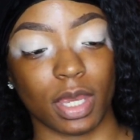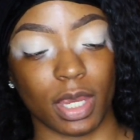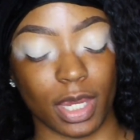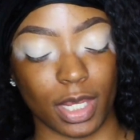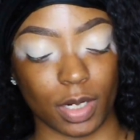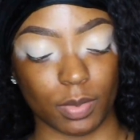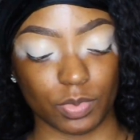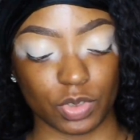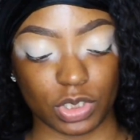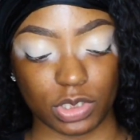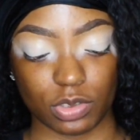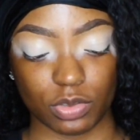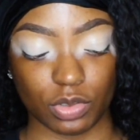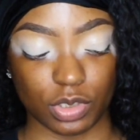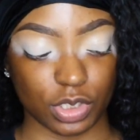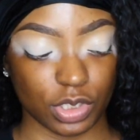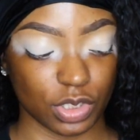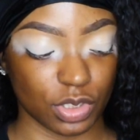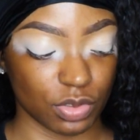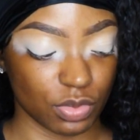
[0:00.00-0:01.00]
and I'm just
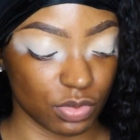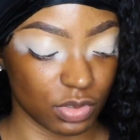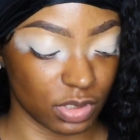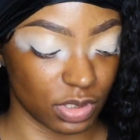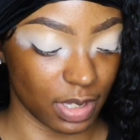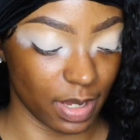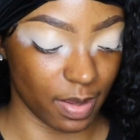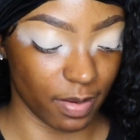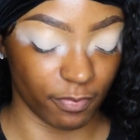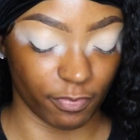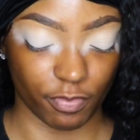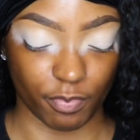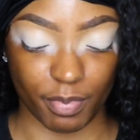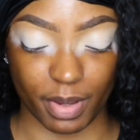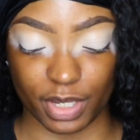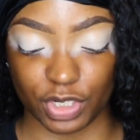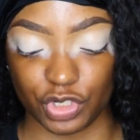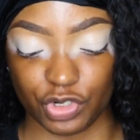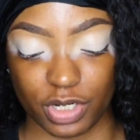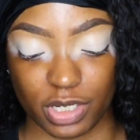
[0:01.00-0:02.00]
going to use that for
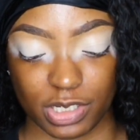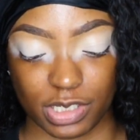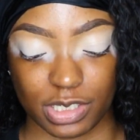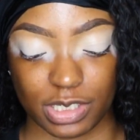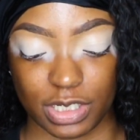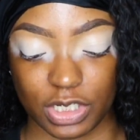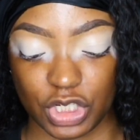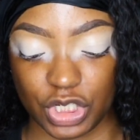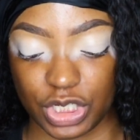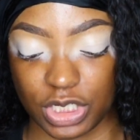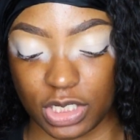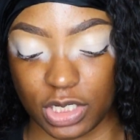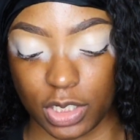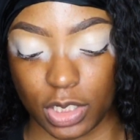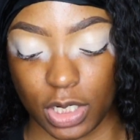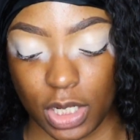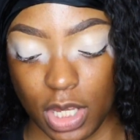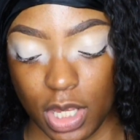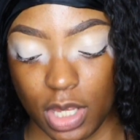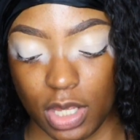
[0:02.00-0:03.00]
my
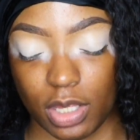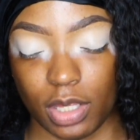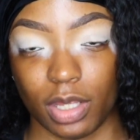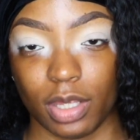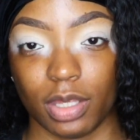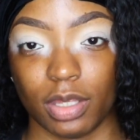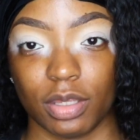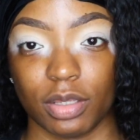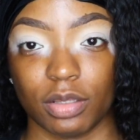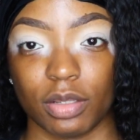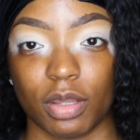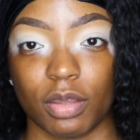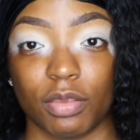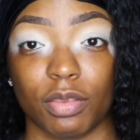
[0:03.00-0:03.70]
transition in